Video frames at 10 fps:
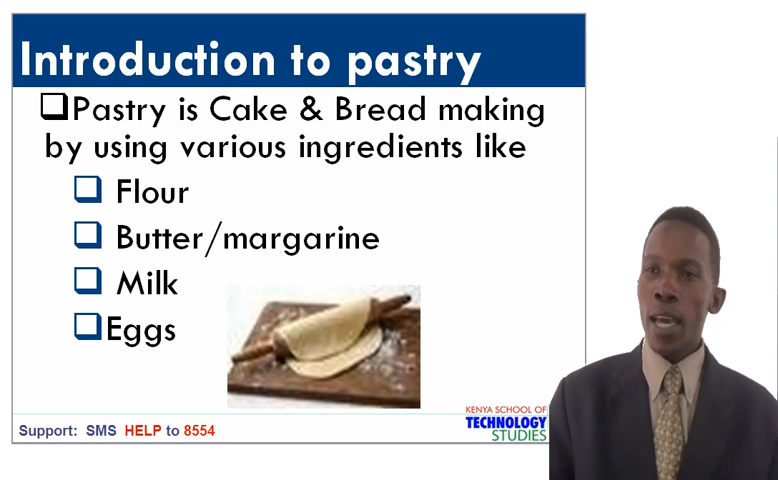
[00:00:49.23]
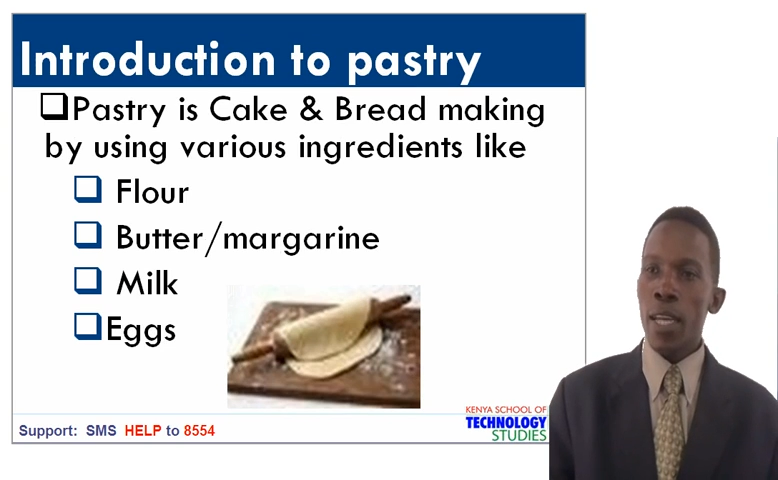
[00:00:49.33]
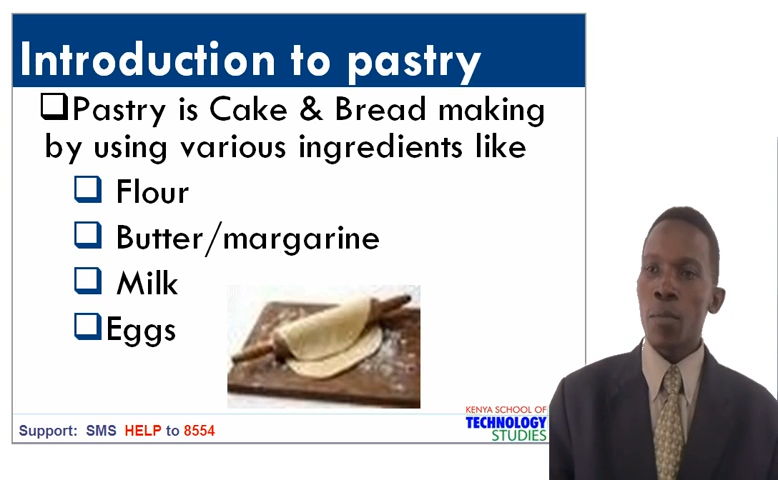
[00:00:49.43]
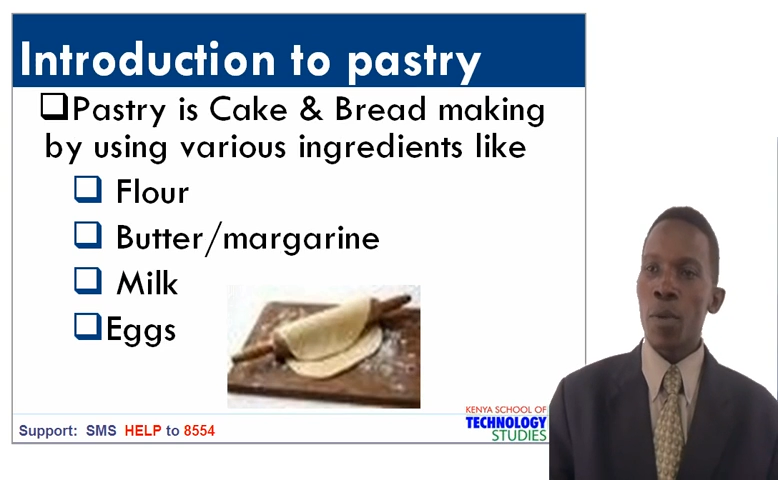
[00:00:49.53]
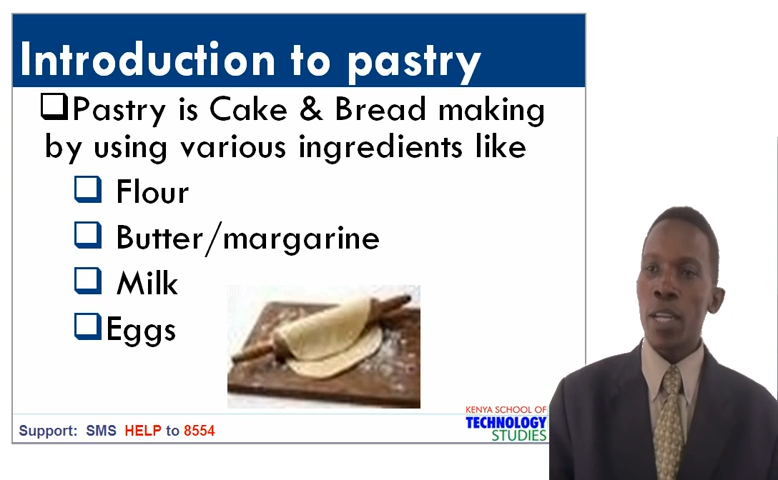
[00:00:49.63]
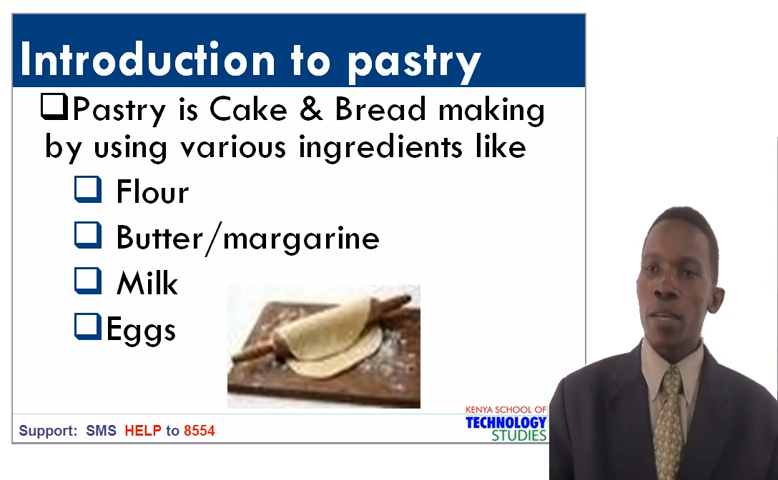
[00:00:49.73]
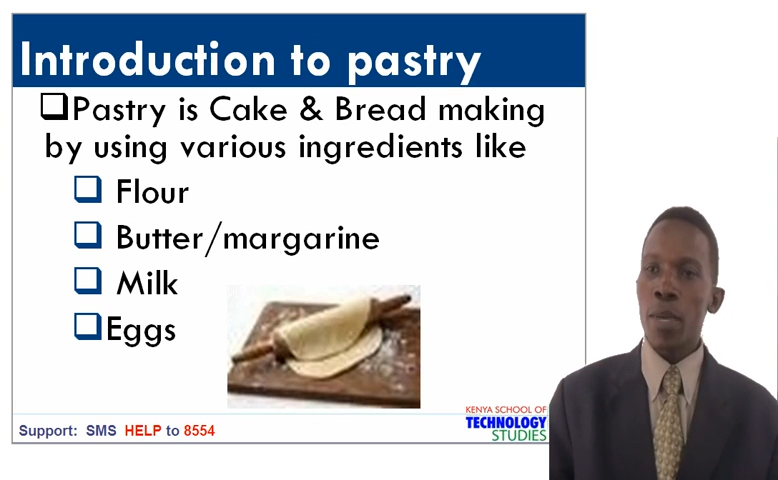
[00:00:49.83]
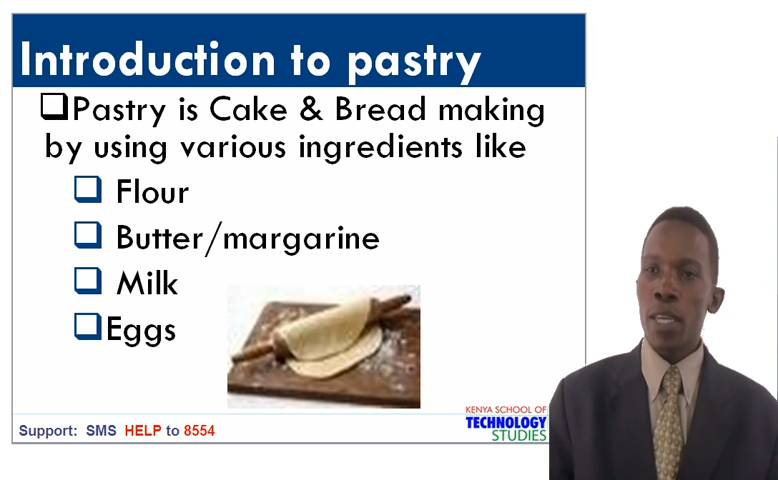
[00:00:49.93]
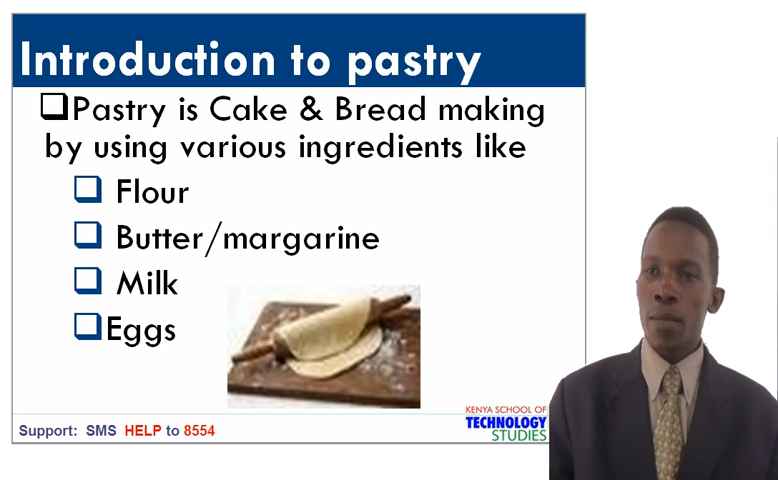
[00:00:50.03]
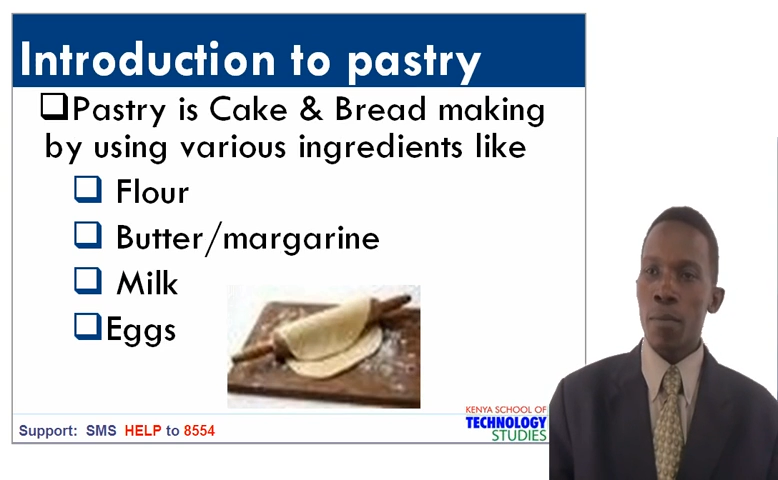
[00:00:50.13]
and bread
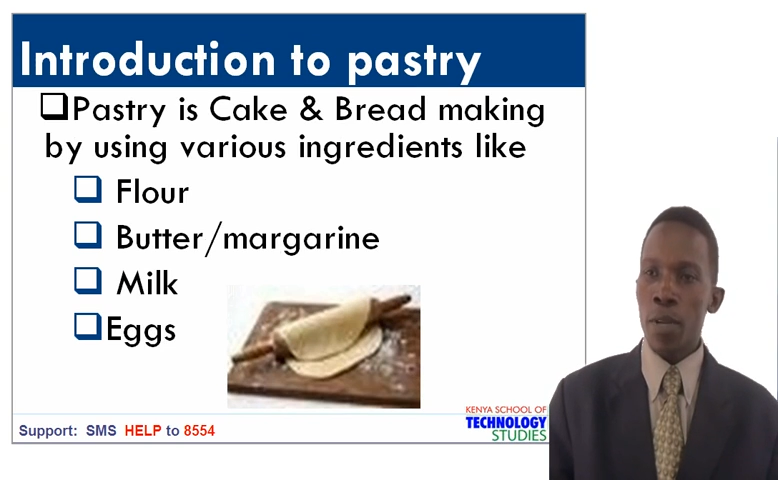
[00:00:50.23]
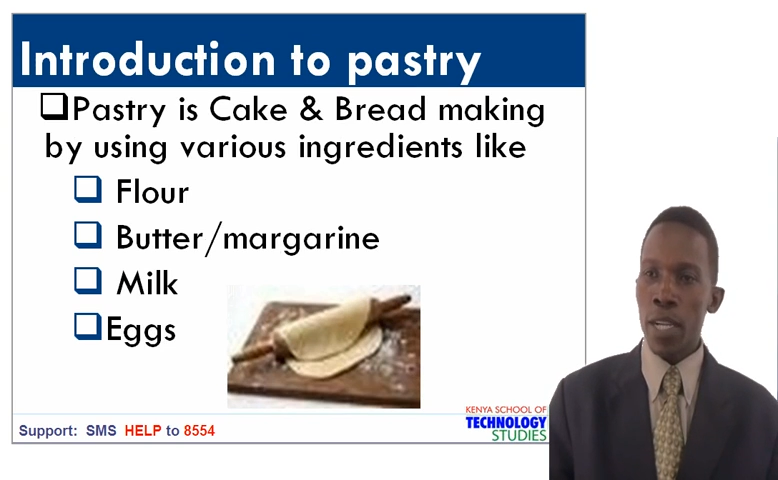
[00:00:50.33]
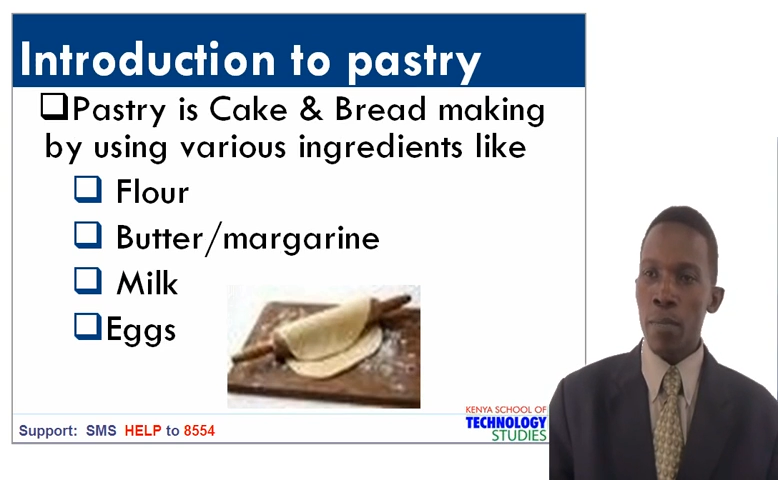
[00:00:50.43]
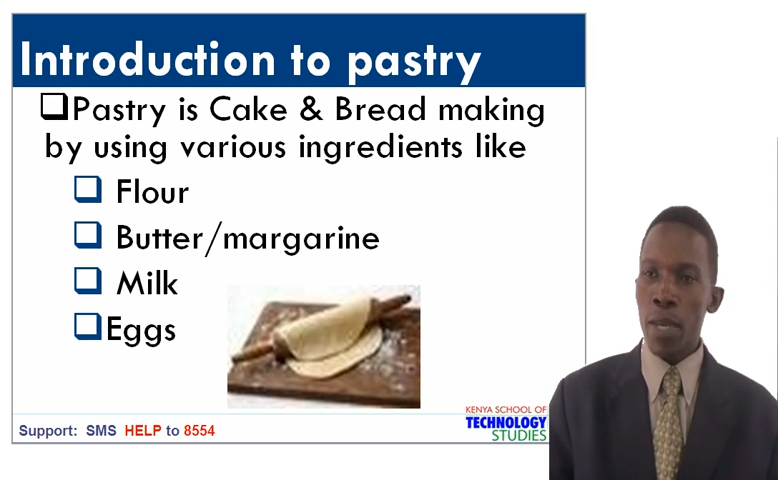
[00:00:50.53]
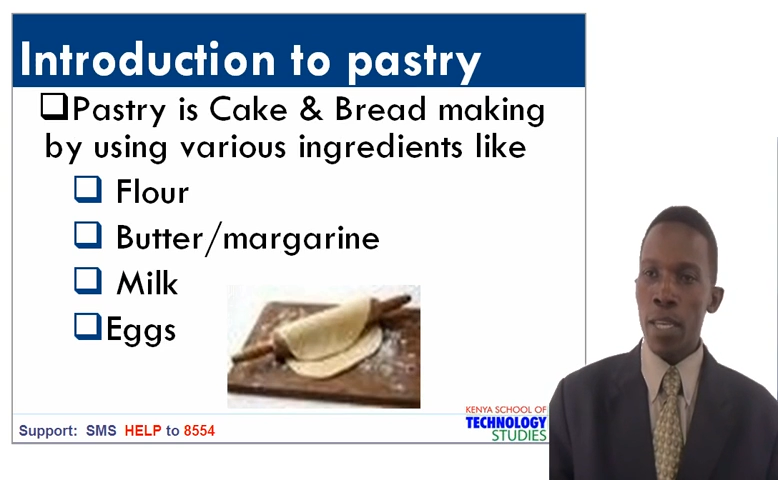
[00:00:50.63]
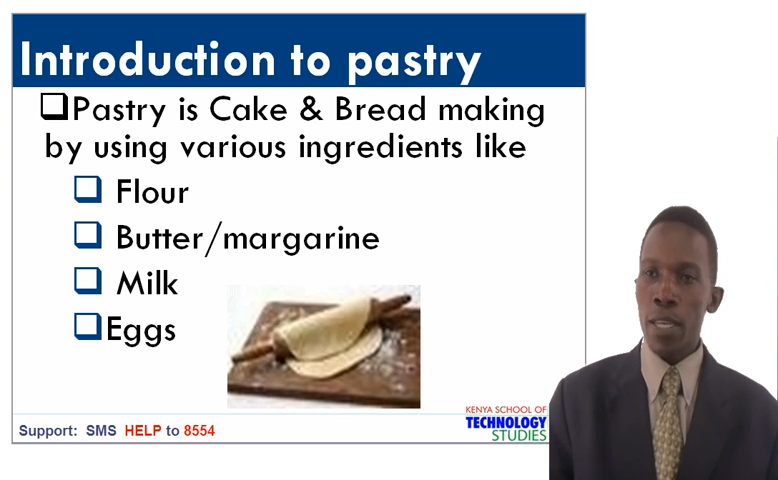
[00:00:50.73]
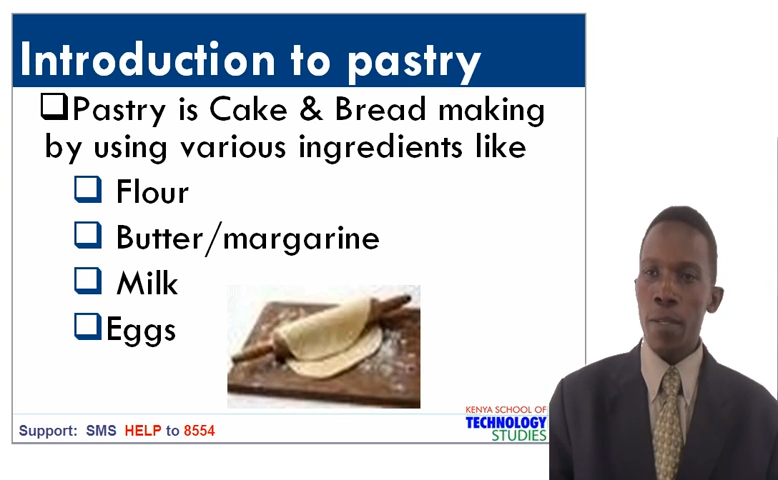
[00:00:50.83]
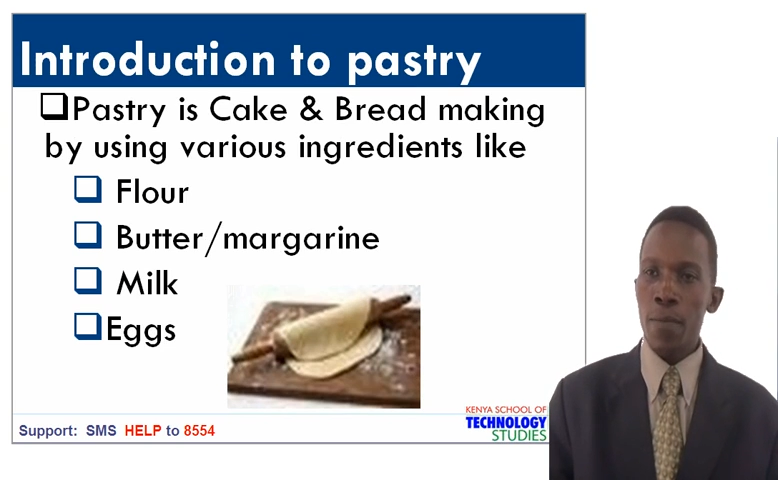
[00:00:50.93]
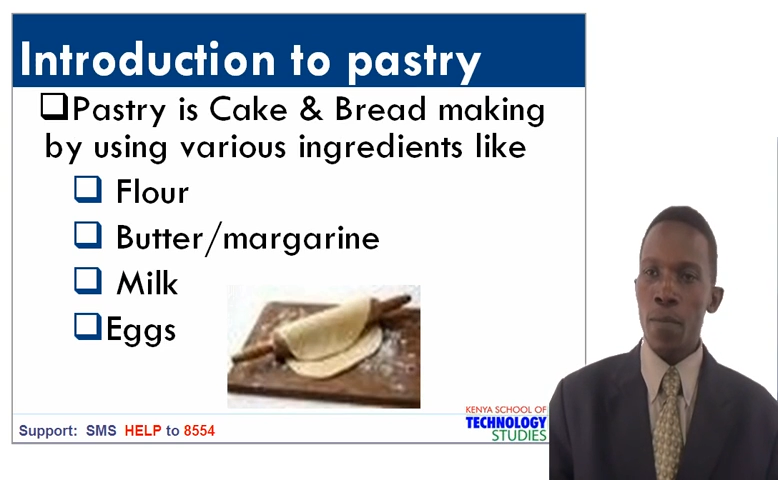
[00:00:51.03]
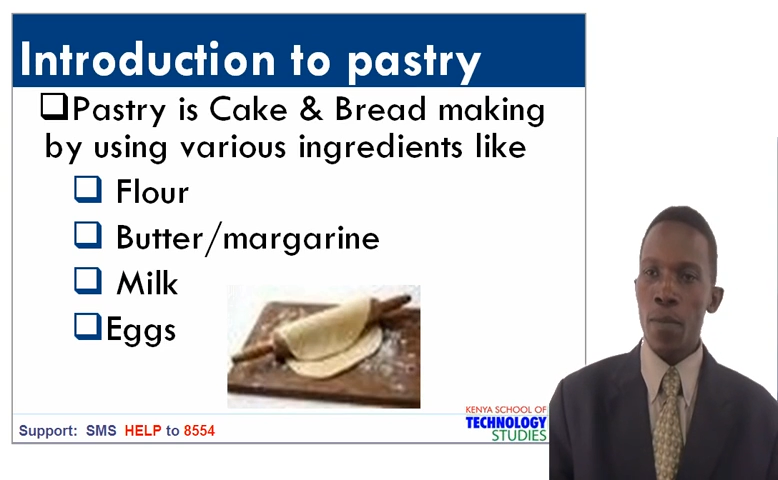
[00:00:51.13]
making